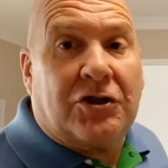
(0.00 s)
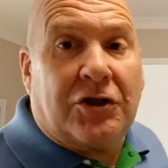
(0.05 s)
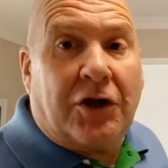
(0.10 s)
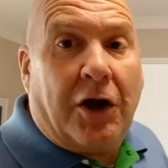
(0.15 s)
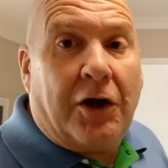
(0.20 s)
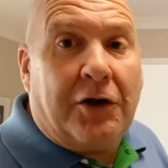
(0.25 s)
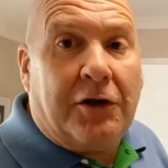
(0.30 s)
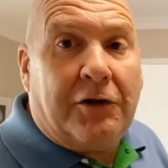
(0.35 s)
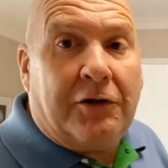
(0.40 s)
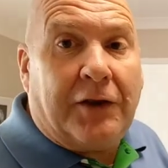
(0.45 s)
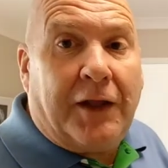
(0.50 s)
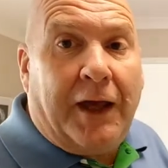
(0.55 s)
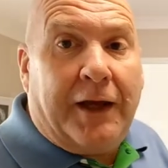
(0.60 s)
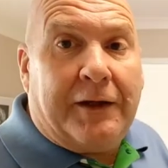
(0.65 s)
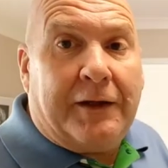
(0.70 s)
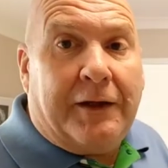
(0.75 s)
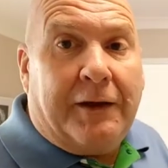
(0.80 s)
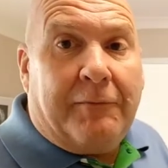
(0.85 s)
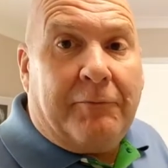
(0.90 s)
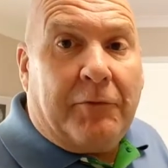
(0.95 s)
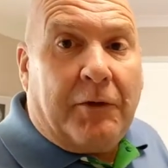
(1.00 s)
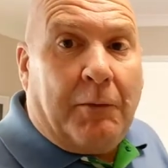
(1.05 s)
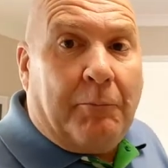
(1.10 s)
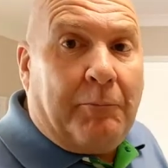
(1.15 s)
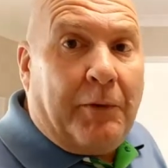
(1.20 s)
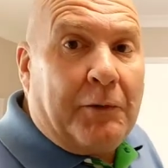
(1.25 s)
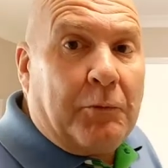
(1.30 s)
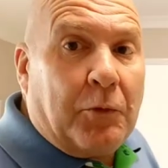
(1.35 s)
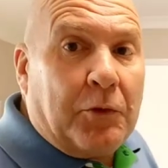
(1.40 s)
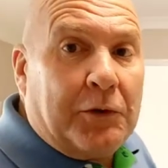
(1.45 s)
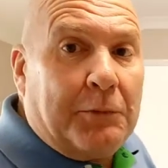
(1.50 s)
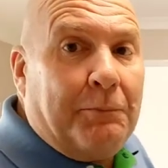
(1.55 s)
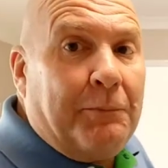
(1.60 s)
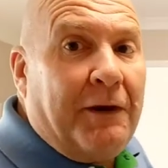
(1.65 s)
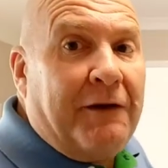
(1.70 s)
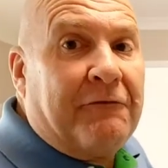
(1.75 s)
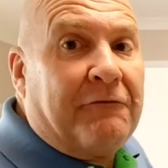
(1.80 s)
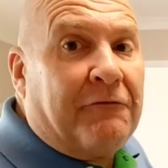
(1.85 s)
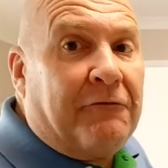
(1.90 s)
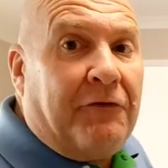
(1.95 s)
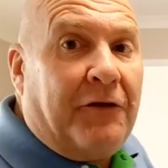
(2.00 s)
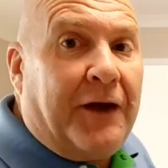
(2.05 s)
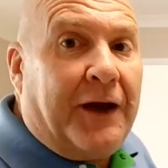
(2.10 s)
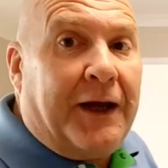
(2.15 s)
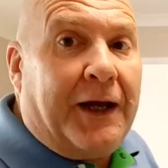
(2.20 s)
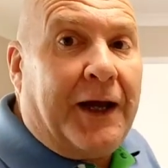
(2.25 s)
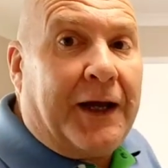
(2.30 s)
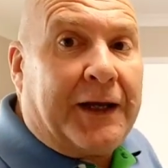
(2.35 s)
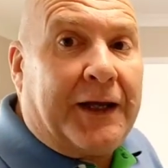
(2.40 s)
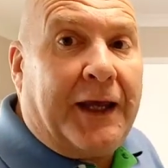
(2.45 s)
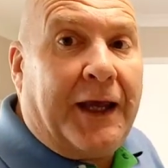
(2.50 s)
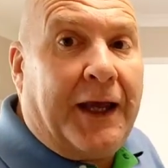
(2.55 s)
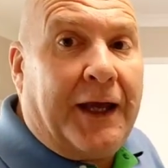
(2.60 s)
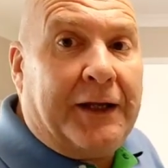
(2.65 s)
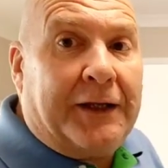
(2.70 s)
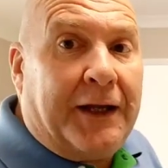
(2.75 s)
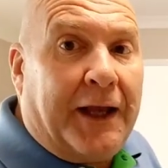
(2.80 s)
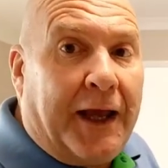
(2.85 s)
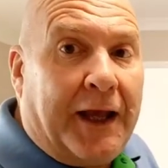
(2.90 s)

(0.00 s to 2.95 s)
show you that. But with Betfair Account